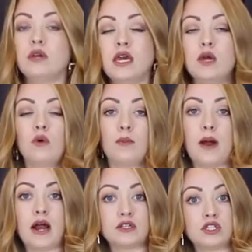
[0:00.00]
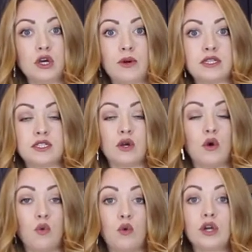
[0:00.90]
do equal parts, so it's
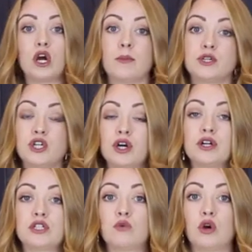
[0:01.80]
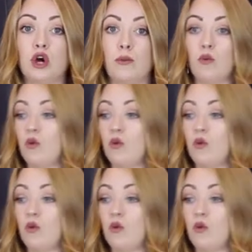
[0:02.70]
one cup of sugar to one cup of